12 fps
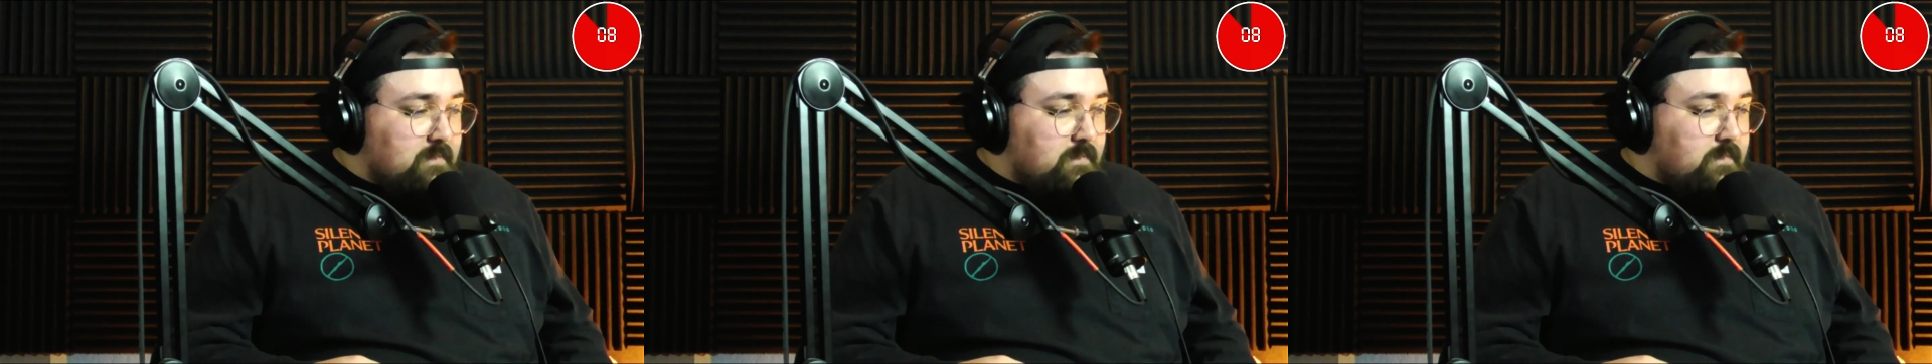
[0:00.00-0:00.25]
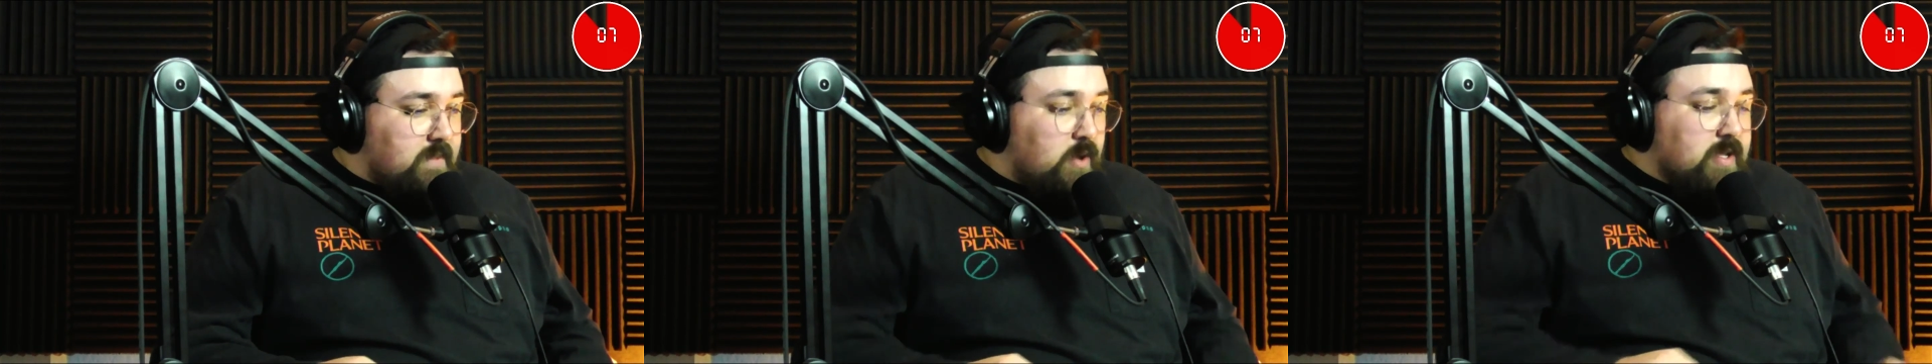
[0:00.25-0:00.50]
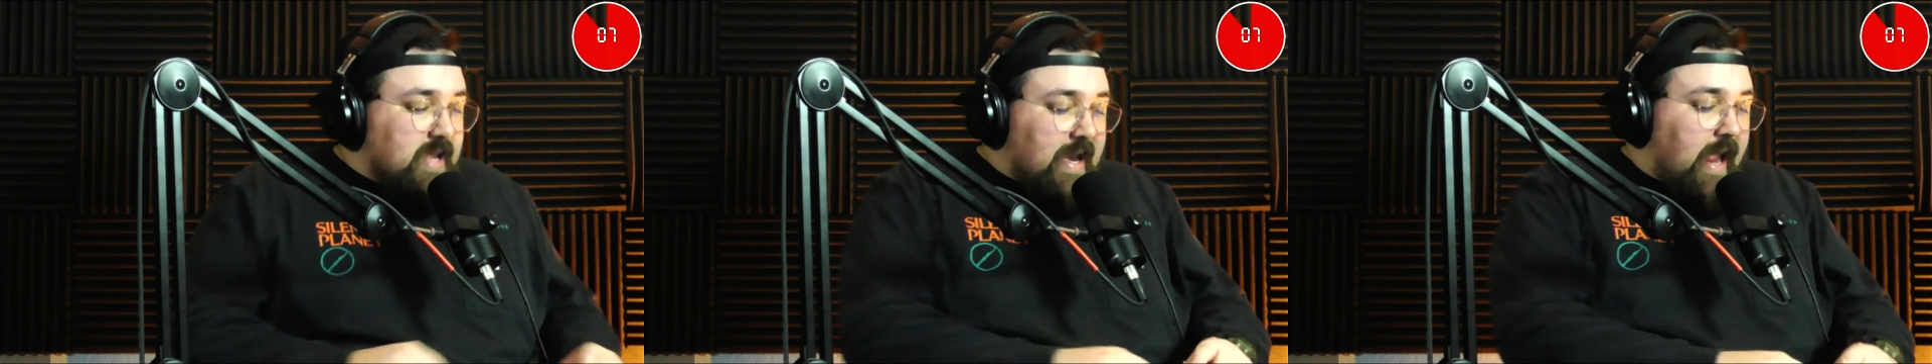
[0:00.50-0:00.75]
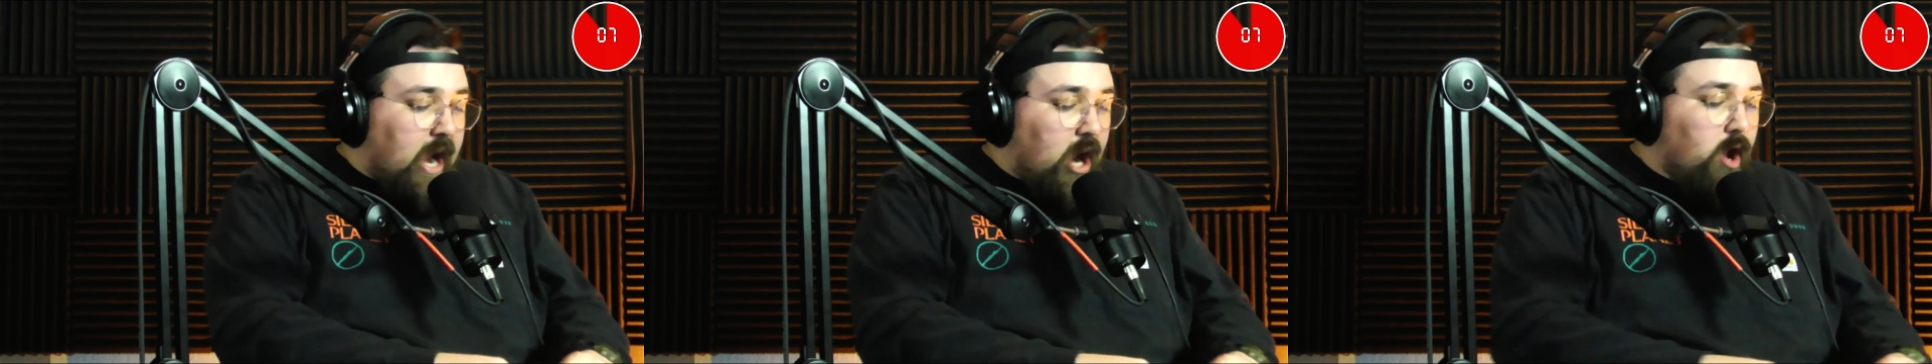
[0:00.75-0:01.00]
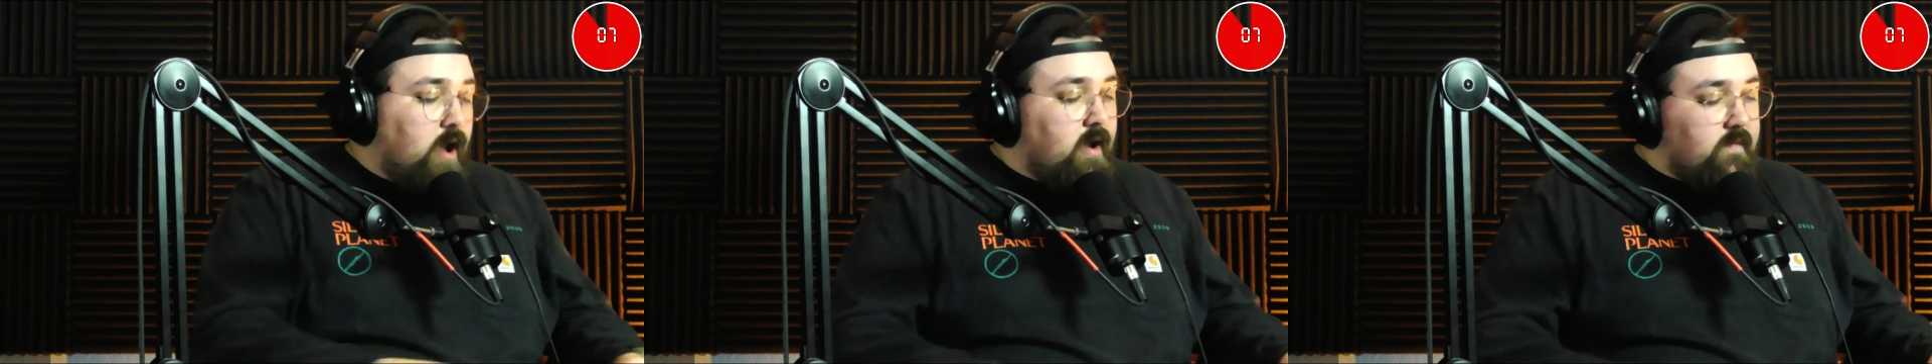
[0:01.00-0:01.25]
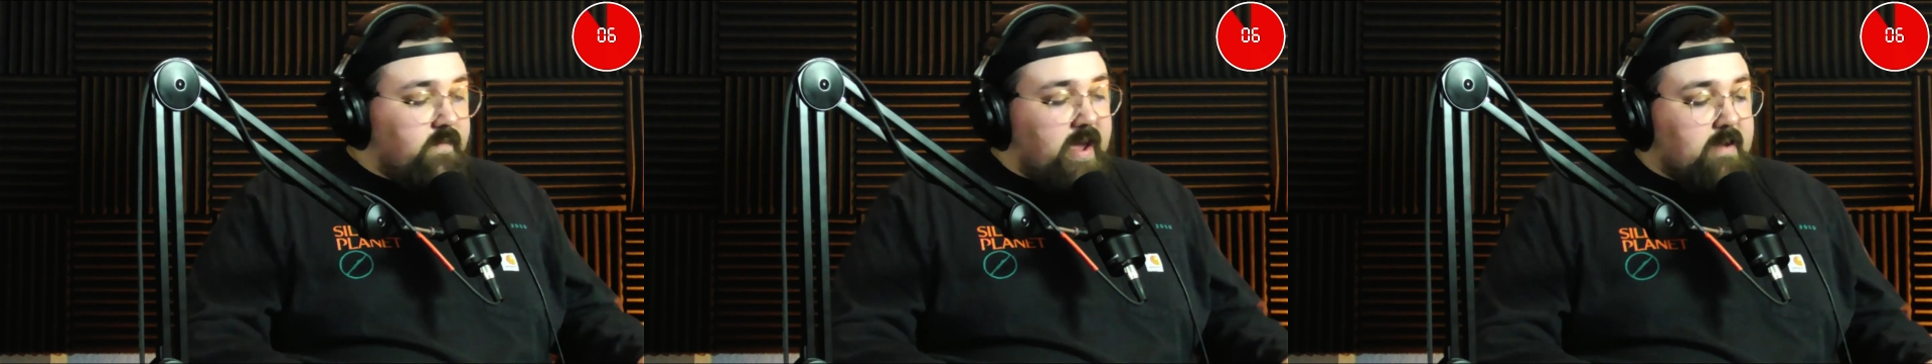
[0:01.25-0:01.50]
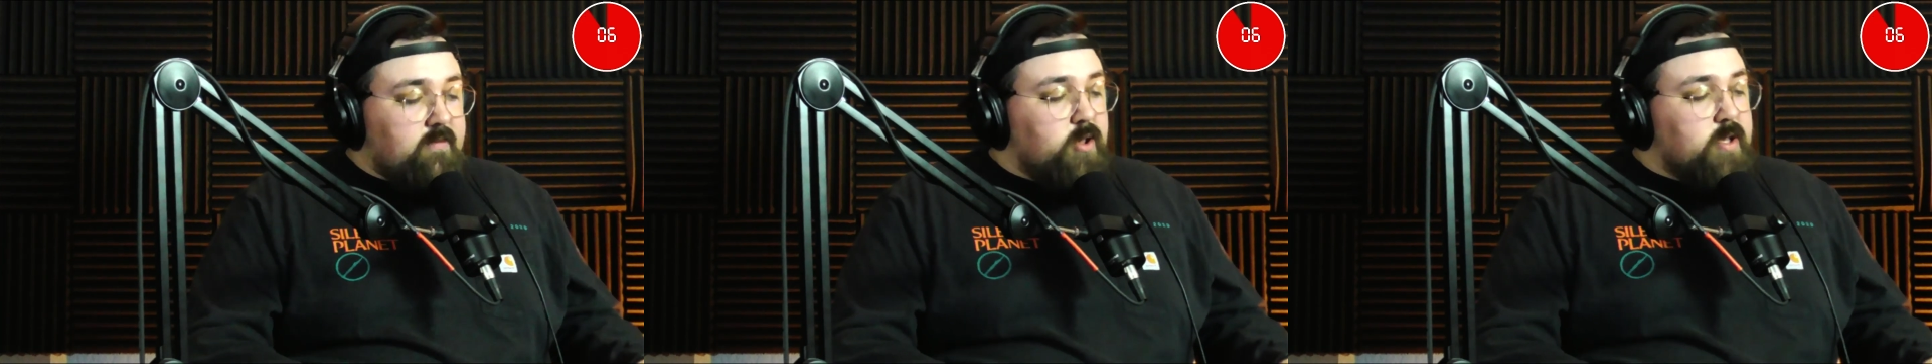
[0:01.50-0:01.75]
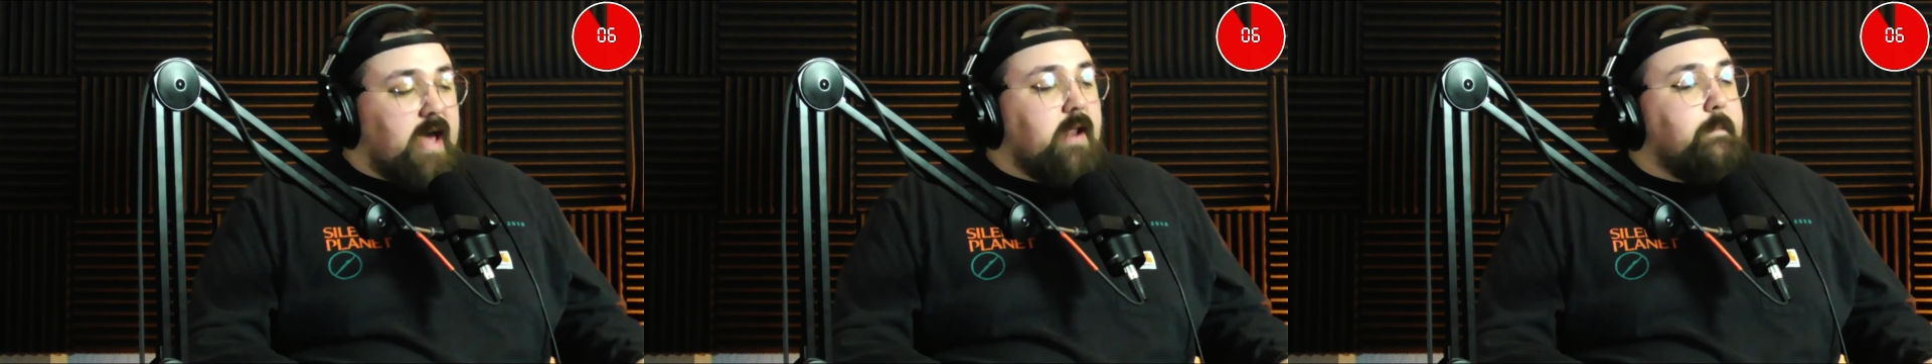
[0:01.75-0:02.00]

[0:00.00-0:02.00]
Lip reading: there's like an era of like those kind of